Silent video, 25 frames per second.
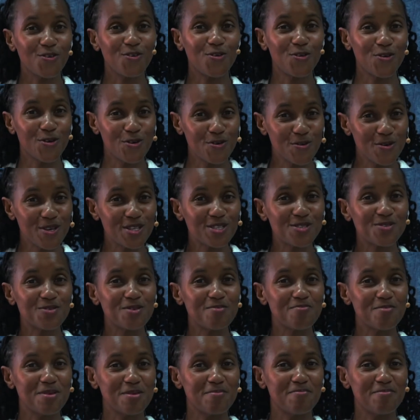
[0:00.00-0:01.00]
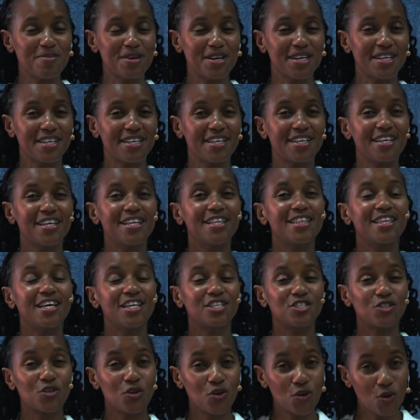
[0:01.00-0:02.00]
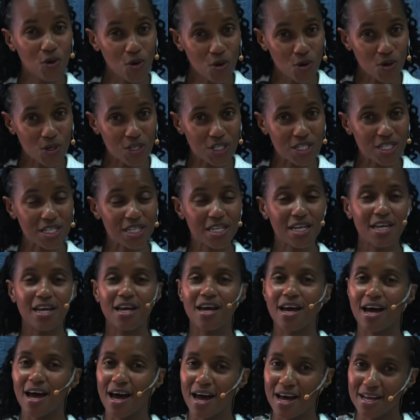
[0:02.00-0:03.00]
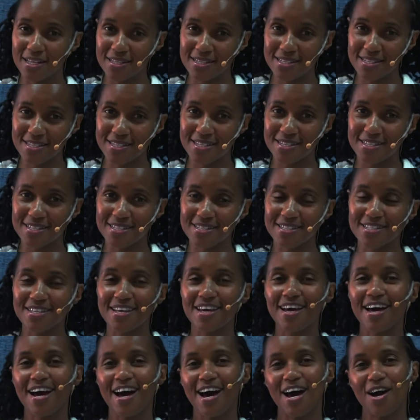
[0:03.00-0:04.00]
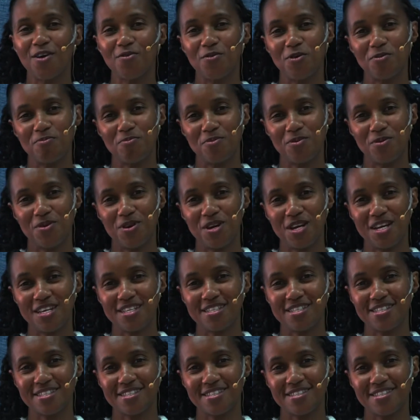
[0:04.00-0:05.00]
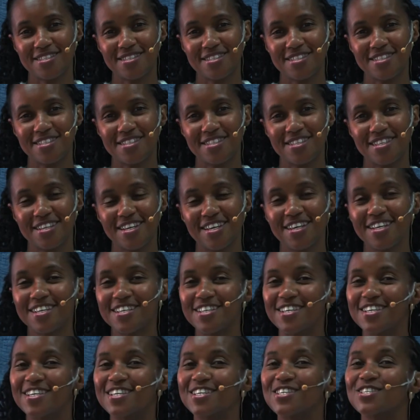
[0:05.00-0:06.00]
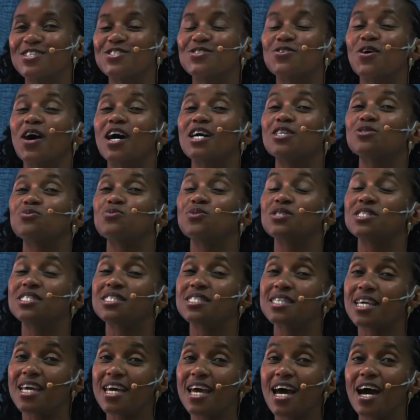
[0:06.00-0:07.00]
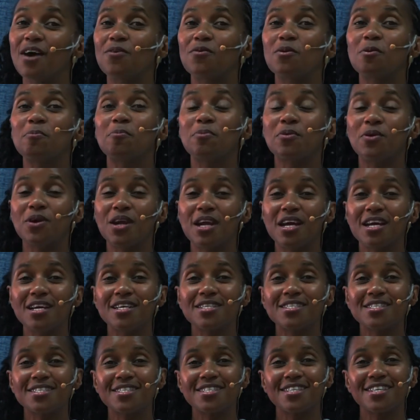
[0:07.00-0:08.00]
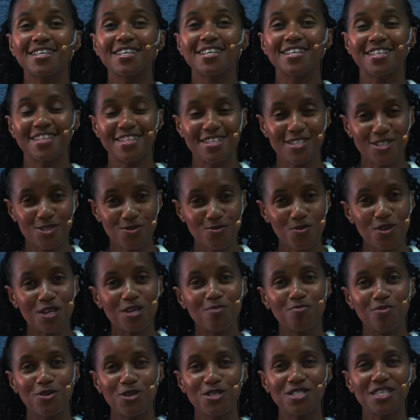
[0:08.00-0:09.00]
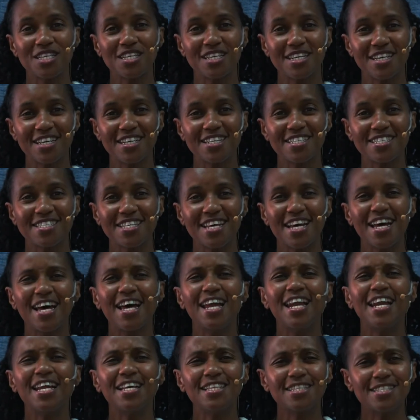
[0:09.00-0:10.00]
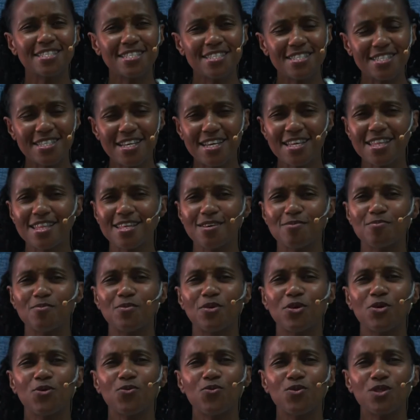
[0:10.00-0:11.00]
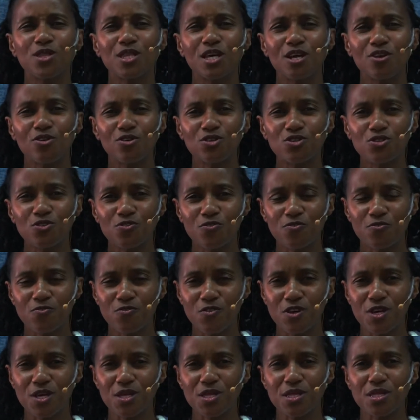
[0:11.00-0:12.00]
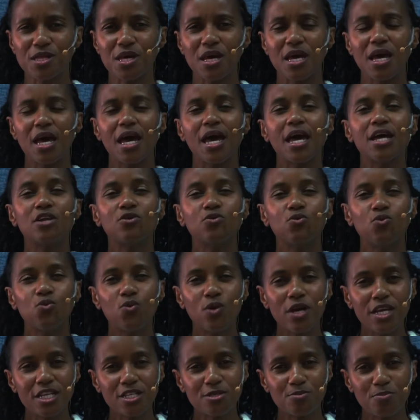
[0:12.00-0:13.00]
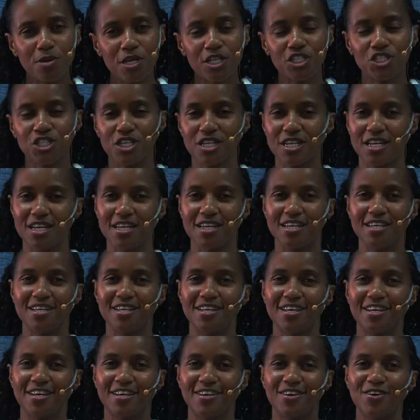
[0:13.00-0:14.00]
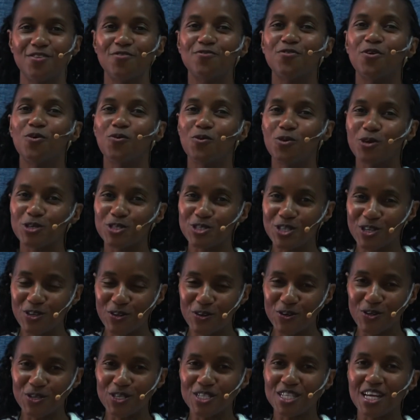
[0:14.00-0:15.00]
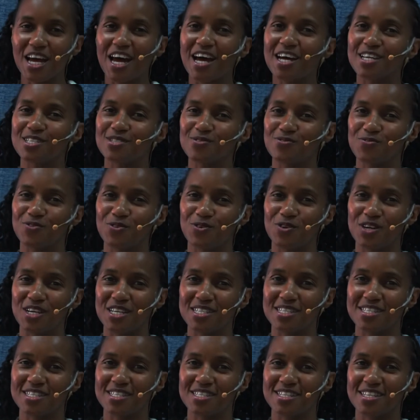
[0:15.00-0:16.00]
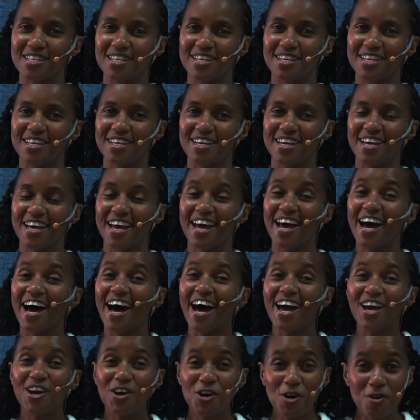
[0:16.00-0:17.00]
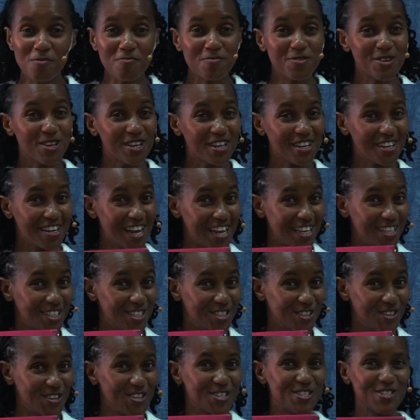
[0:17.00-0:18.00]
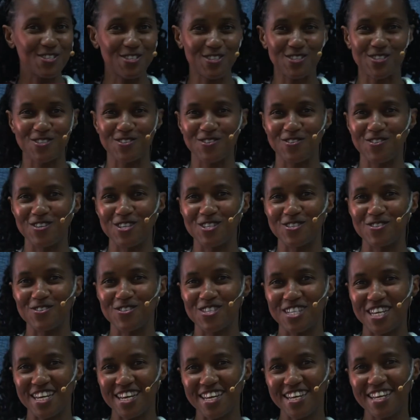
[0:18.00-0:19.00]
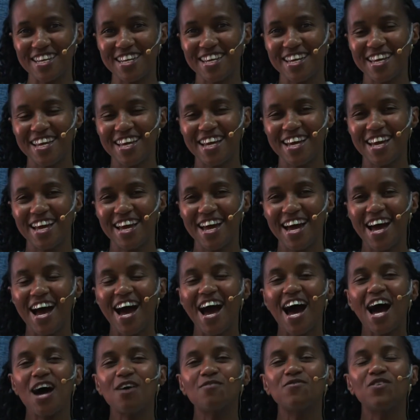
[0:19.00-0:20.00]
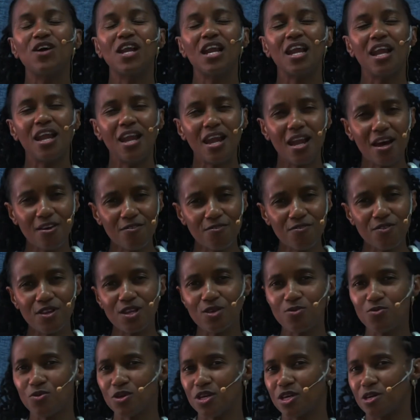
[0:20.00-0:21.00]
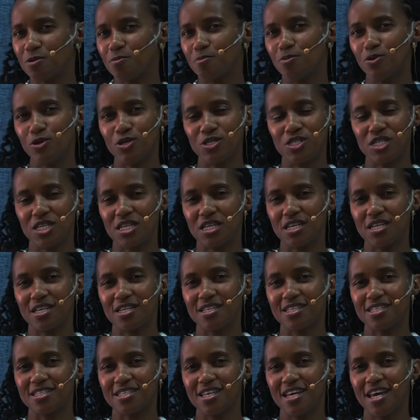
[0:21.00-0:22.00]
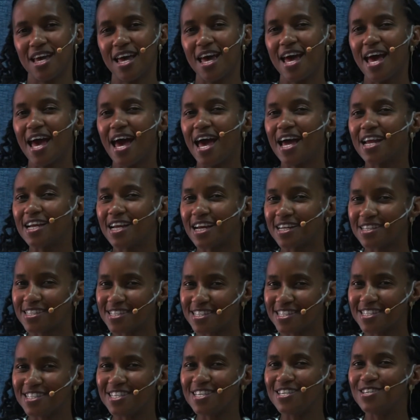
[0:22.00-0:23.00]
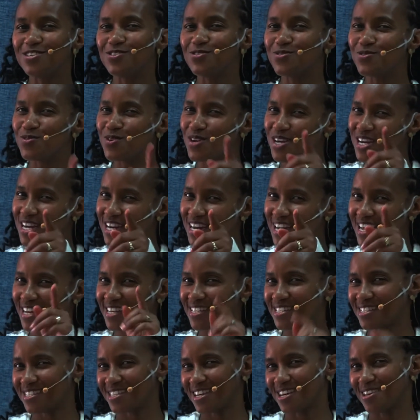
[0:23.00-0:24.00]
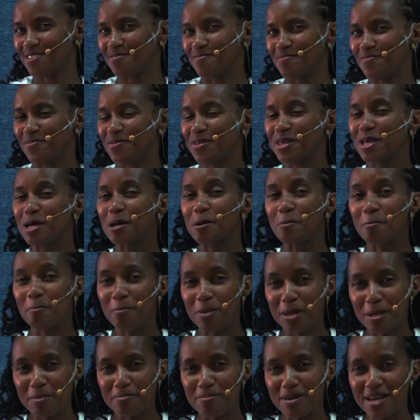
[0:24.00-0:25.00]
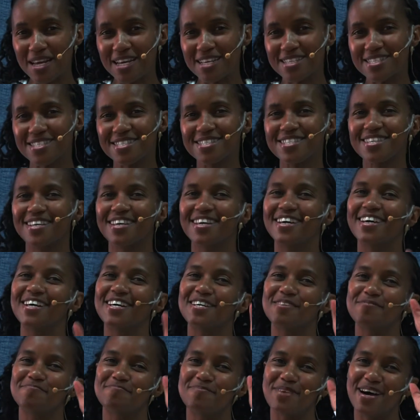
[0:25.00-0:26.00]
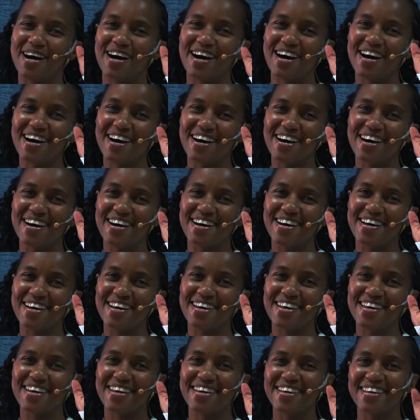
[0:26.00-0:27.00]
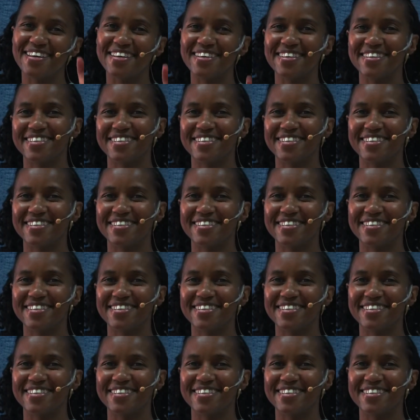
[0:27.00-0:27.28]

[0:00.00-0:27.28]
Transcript: always remember that God answers our prayers. So as we say our prayers this week, boys and girls, let's say them with a lot of faith and wait patiently for what God has for us. I hope you enjoyed the story today. Have a lovely week, boys and girls, and I'll see you next time. Be blessed. Bye.